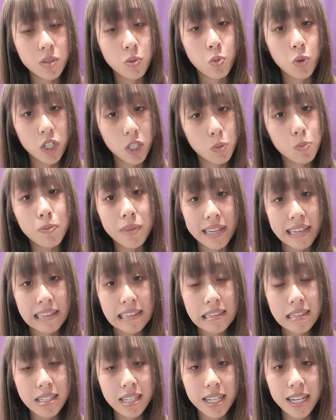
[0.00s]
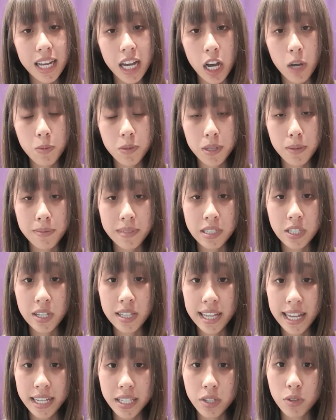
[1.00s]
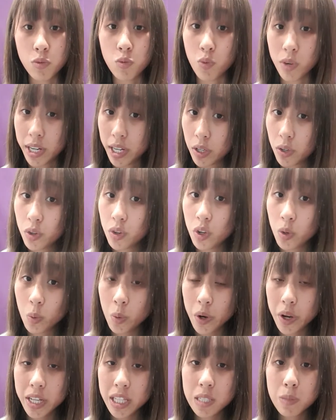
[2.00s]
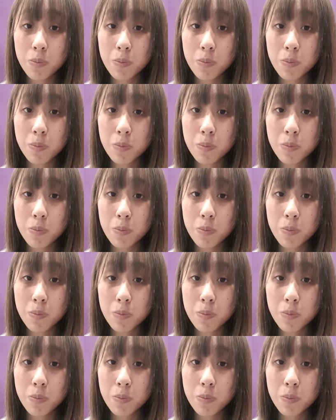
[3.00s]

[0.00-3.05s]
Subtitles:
which means it helps them to later read new words,